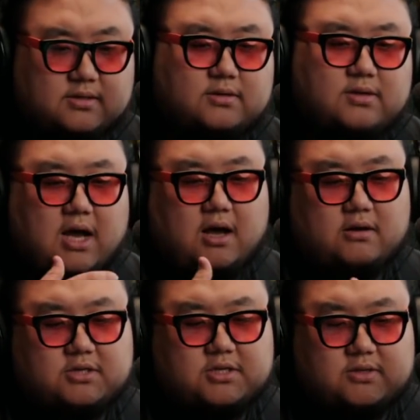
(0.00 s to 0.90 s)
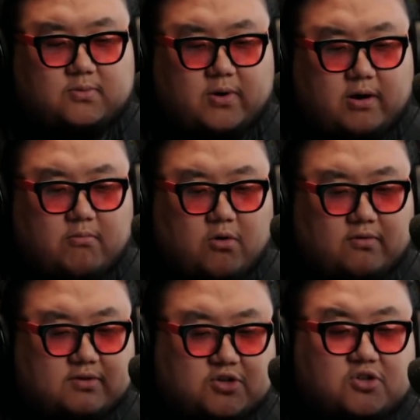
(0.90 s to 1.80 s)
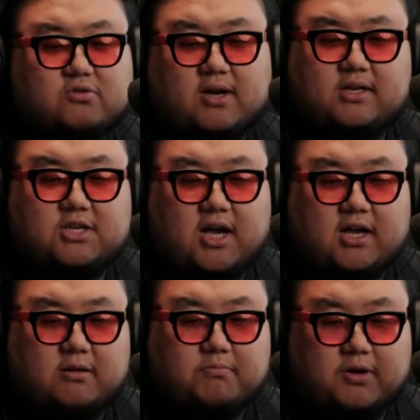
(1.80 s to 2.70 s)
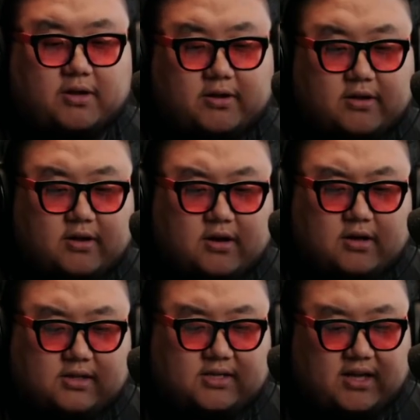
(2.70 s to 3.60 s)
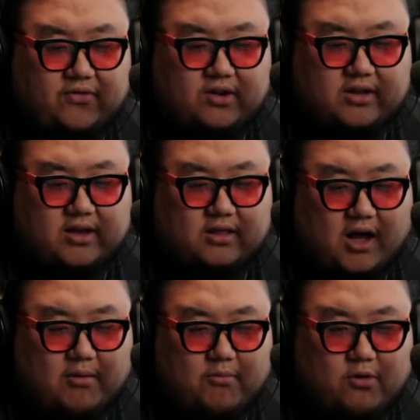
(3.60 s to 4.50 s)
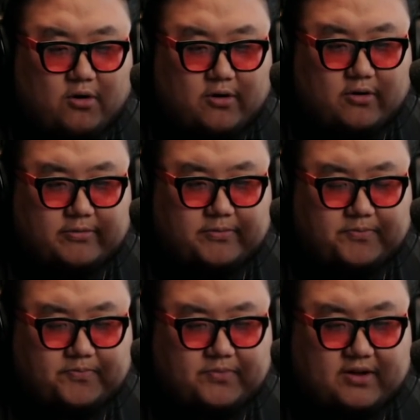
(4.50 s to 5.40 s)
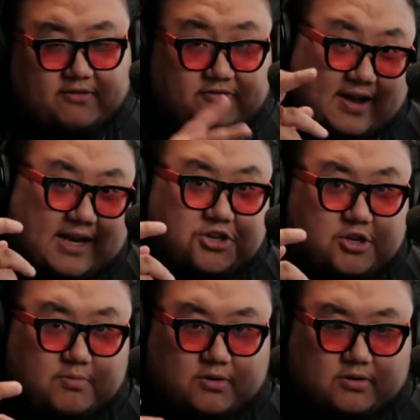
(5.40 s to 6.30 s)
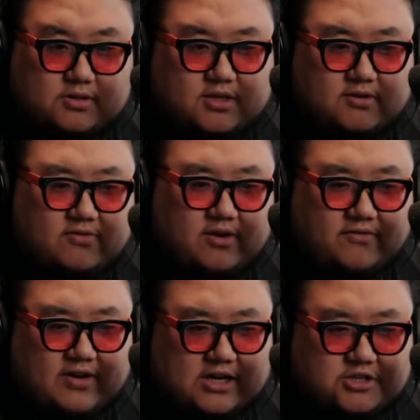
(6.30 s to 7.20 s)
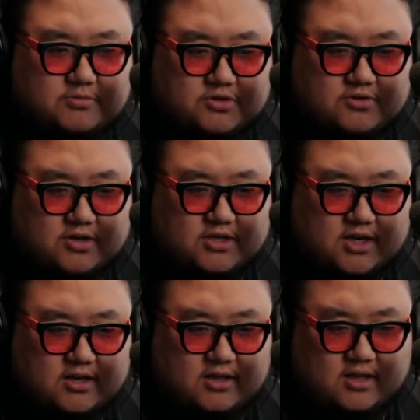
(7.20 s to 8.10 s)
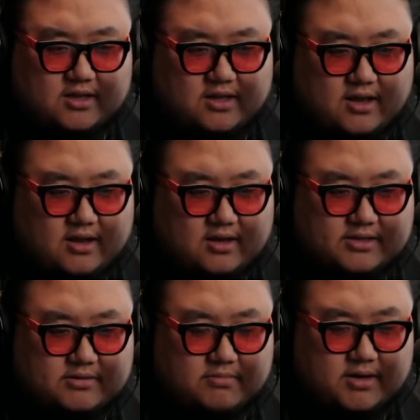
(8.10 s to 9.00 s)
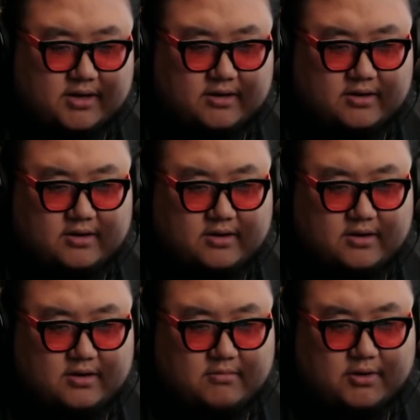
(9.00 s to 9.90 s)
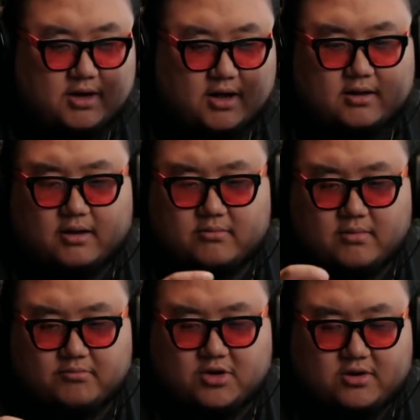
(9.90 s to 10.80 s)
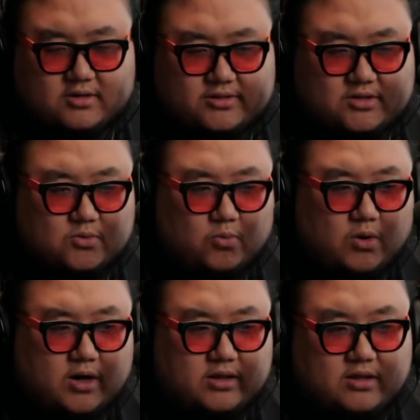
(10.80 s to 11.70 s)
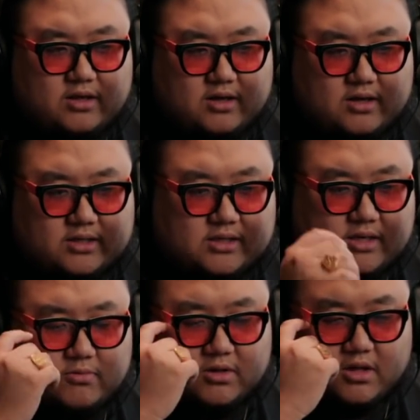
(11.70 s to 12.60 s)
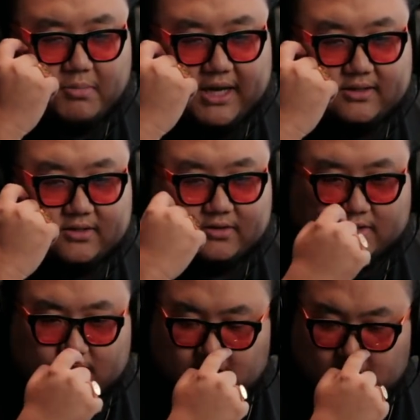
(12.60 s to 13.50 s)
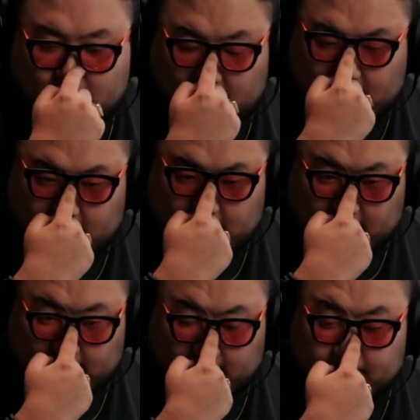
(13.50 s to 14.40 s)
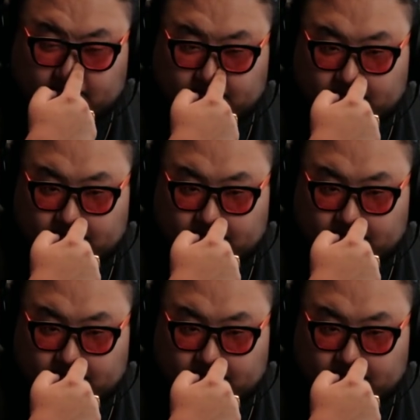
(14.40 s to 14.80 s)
So now she's wearing more of a straitjacket, but it's definitely a lot more fashionable. It's a very fashionable straitjacket that they custom made, but I'm curious as to what the scene with the pencils are